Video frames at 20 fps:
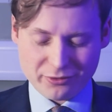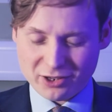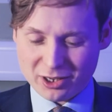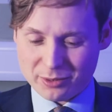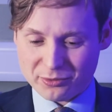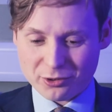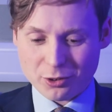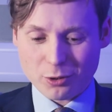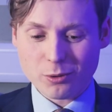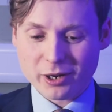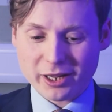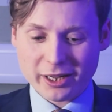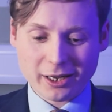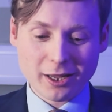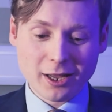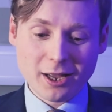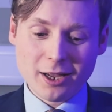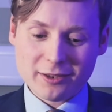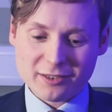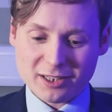schooling,
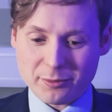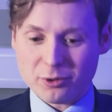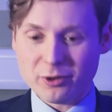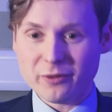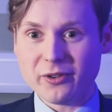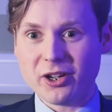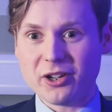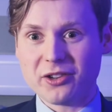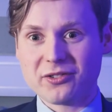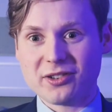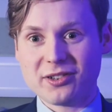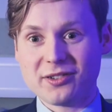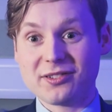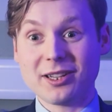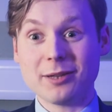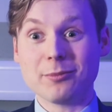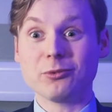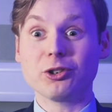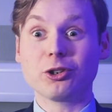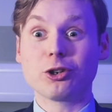same university,
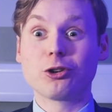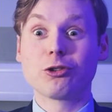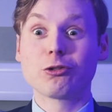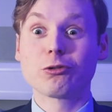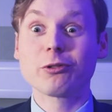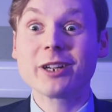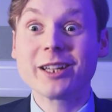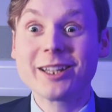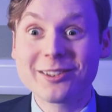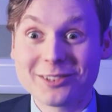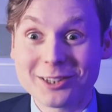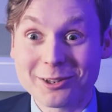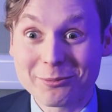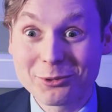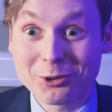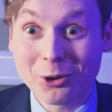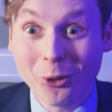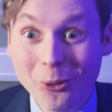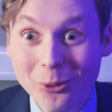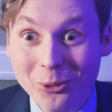same degree, same
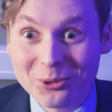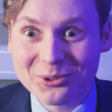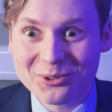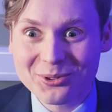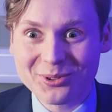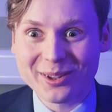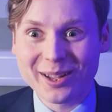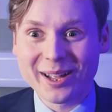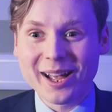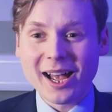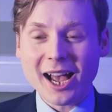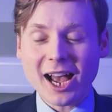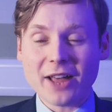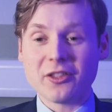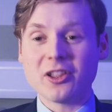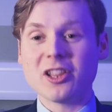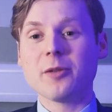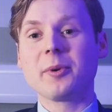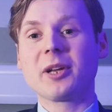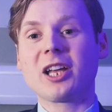course, and then
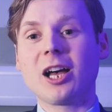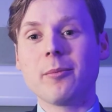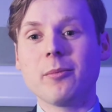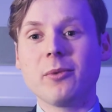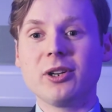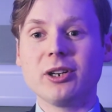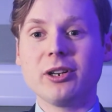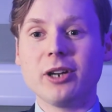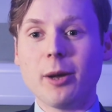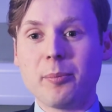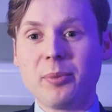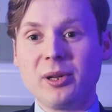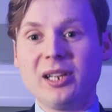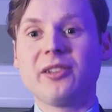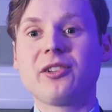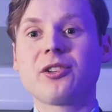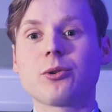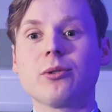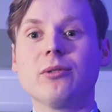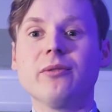they become a
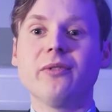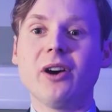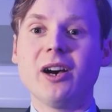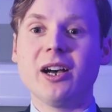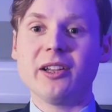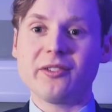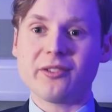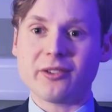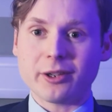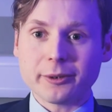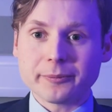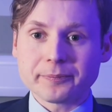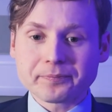political advisor,